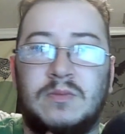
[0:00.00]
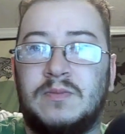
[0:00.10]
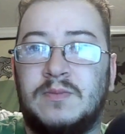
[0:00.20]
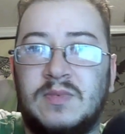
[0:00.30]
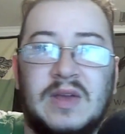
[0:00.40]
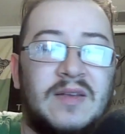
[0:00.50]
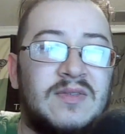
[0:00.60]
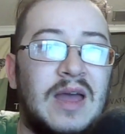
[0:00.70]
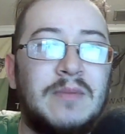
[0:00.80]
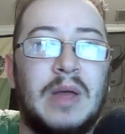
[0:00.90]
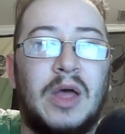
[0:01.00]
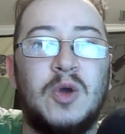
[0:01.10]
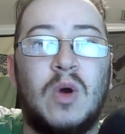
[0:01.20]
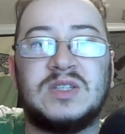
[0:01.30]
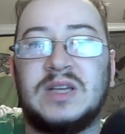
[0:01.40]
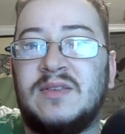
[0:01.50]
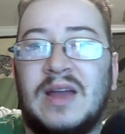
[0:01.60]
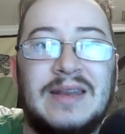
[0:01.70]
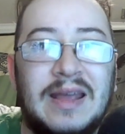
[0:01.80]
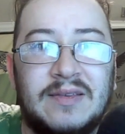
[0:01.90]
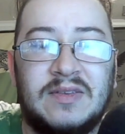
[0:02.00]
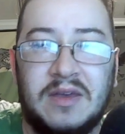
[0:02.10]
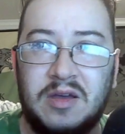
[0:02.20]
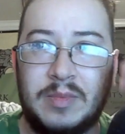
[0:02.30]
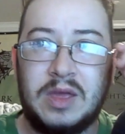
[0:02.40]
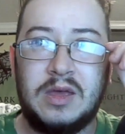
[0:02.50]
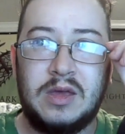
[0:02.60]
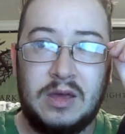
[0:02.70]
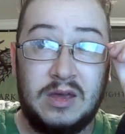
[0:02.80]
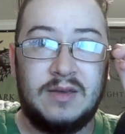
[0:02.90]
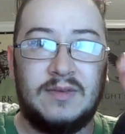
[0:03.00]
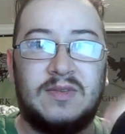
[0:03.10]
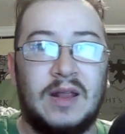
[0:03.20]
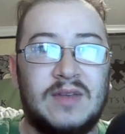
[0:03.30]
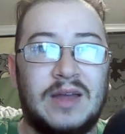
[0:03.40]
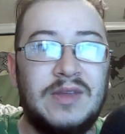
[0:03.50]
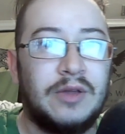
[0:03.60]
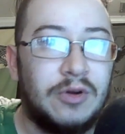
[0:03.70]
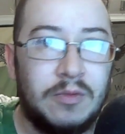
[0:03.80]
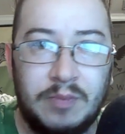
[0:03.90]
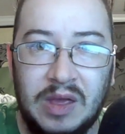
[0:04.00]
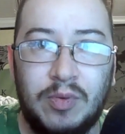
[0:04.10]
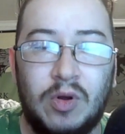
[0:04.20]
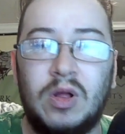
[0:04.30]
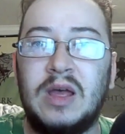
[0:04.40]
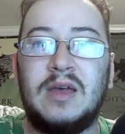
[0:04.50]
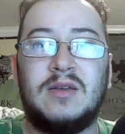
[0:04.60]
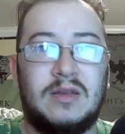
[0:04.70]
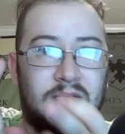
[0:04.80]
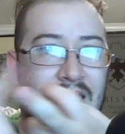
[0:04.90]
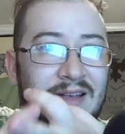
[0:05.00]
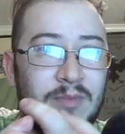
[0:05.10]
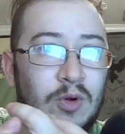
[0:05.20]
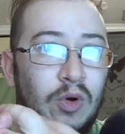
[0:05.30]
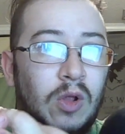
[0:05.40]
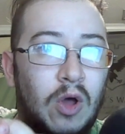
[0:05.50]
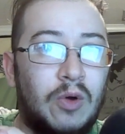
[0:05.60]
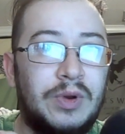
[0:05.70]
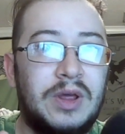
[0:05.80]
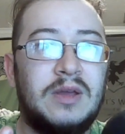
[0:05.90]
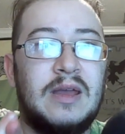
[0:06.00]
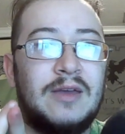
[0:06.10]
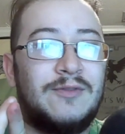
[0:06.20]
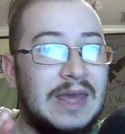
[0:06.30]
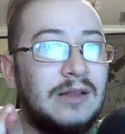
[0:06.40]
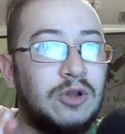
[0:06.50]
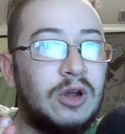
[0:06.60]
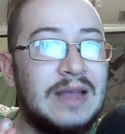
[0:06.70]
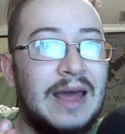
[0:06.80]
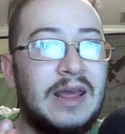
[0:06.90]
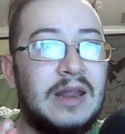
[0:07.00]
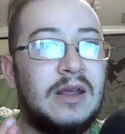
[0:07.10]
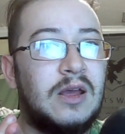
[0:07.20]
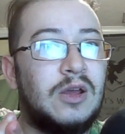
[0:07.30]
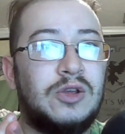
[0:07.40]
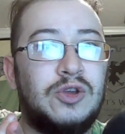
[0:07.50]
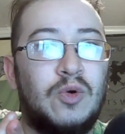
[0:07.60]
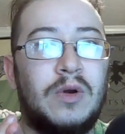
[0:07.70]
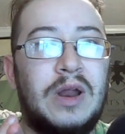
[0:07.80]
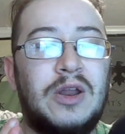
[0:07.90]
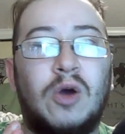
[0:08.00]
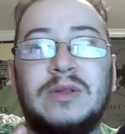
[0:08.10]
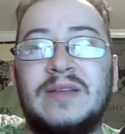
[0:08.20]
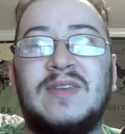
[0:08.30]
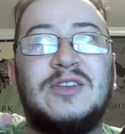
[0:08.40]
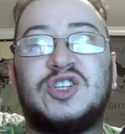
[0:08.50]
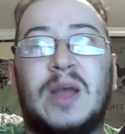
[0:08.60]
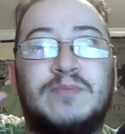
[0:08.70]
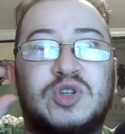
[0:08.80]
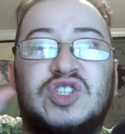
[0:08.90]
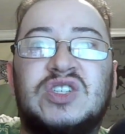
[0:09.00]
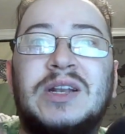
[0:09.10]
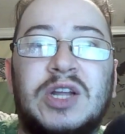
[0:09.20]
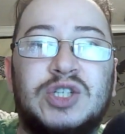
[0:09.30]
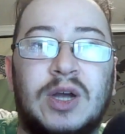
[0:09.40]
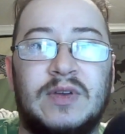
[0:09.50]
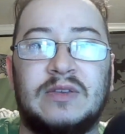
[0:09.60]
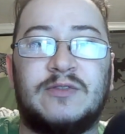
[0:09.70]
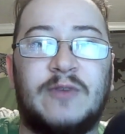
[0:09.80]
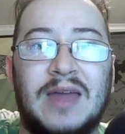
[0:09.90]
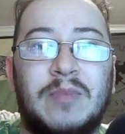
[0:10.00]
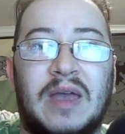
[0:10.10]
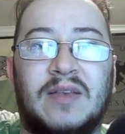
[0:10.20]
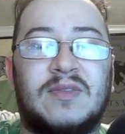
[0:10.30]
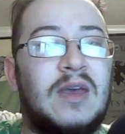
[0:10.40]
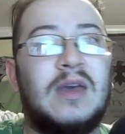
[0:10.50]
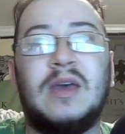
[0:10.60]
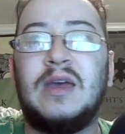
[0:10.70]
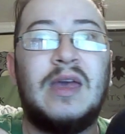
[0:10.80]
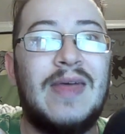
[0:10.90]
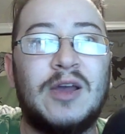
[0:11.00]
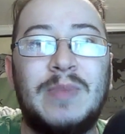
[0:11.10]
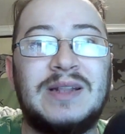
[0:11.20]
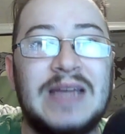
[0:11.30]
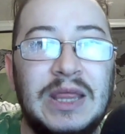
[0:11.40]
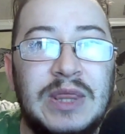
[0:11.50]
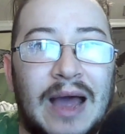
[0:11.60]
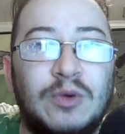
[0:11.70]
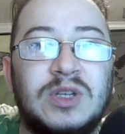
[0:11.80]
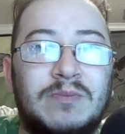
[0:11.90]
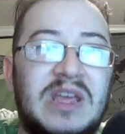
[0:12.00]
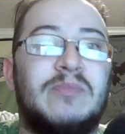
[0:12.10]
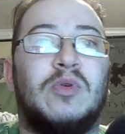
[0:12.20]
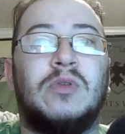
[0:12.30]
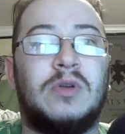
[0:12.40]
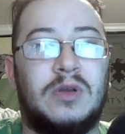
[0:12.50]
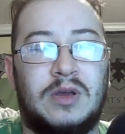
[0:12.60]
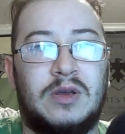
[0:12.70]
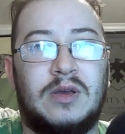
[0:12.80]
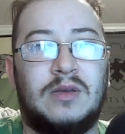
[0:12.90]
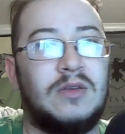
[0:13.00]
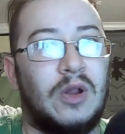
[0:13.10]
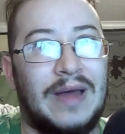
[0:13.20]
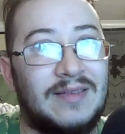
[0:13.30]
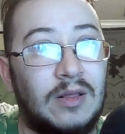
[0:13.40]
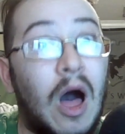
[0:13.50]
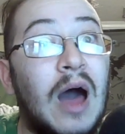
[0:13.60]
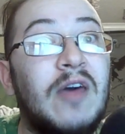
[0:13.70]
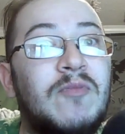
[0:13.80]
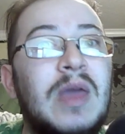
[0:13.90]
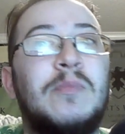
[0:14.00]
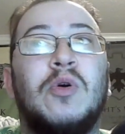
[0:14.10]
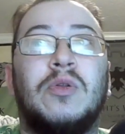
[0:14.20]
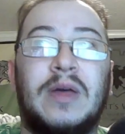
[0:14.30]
set aside Belluar, set aside Nixium, set aside the other people. Asmongold alone, if he looked at it, you already know. Let's say just a percentage of his fan base, that could be 10,000 people. That's a lot of people.